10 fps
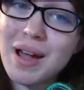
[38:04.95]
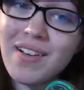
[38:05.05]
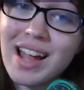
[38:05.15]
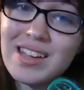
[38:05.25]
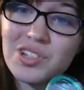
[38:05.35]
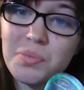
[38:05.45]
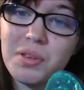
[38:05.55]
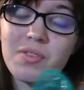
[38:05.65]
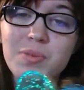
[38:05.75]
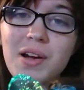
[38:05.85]
Power Aisha.
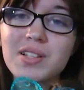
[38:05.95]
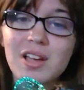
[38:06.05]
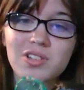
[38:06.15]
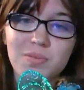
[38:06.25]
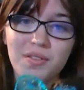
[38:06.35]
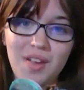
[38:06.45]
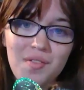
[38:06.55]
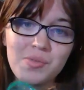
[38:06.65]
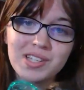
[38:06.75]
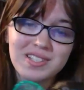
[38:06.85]
Believix Power is actually my
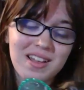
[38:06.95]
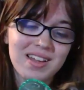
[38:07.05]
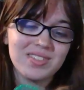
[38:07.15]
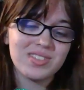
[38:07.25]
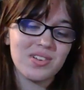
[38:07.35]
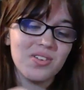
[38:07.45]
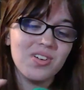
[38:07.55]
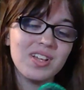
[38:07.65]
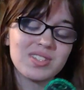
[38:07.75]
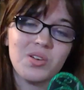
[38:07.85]
favorite Winx line,
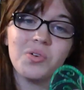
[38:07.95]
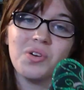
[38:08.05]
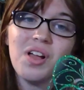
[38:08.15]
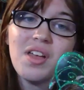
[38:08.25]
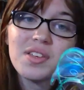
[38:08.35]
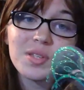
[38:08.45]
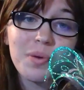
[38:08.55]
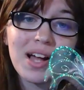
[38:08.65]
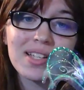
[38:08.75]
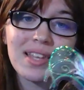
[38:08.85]
so it's no
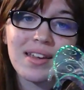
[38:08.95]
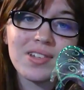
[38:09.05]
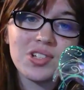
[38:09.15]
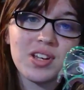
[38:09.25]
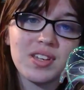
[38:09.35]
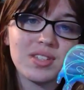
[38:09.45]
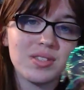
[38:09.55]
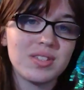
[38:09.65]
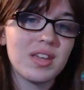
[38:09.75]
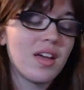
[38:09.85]
surprise that Aisha
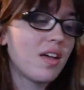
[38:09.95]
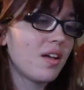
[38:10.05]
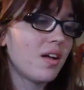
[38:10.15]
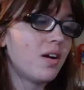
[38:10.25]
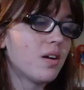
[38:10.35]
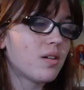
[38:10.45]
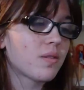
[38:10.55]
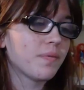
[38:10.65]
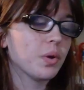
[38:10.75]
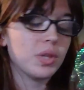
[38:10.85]
is,
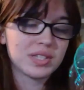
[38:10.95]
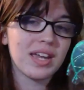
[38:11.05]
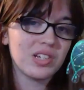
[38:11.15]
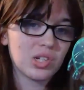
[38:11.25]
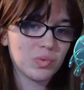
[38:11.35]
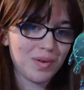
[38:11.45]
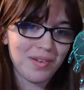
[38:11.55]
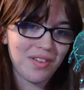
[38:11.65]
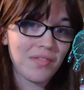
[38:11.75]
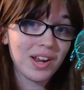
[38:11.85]
or this Aisha is one of
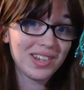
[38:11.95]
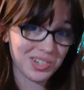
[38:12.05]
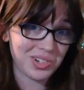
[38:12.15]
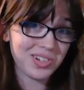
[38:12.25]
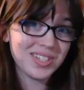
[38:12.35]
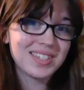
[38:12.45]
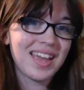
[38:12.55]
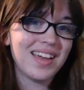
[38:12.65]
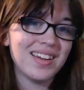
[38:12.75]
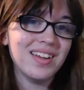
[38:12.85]
my favorite Aisha dolls,
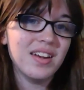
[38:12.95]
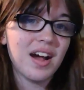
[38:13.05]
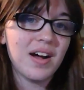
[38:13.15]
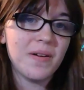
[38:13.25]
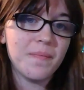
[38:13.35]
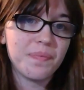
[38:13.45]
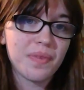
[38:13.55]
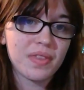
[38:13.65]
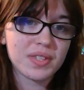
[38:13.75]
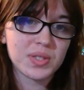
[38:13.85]
and um,
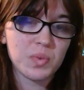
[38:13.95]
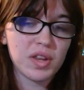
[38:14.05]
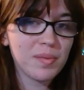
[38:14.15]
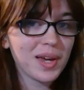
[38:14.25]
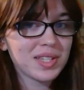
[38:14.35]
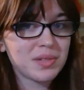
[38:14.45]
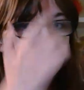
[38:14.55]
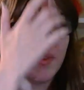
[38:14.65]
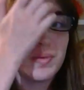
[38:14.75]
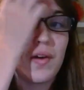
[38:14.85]
this is one of the best
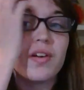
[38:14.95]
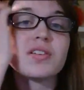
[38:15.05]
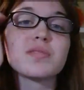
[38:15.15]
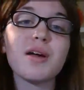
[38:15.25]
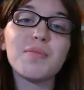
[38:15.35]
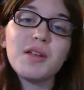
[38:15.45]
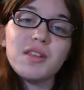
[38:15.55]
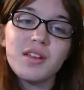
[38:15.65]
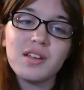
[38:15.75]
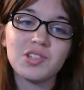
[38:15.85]
Believix Power dolls in my
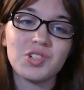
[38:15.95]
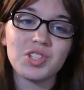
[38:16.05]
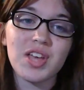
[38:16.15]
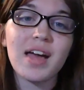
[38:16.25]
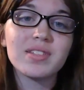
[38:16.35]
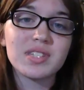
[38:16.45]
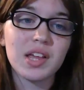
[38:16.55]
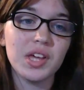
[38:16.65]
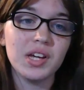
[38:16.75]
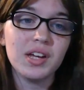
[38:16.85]
opinion. It's just that
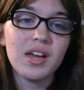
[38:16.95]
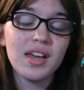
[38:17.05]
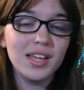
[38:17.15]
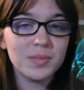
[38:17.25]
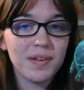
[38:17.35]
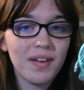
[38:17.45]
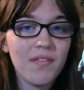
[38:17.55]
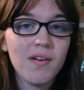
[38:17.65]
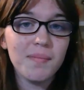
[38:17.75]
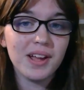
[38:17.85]
Stella is my
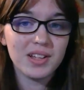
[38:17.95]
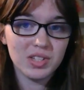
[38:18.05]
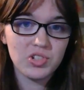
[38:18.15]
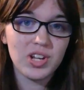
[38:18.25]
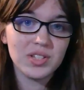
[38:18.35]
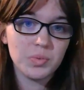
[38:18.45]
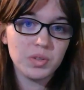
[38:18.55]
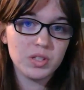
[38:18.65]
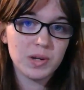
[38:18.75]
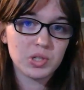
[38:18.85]
favorite because she has a
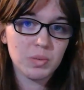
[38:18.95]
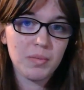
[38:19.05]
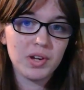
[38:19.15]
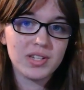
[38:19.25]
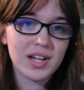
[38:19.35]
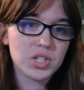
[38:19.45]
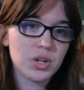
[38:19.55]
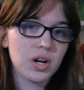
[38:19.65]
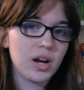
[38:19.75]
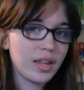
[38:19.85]
really special memory attached to her.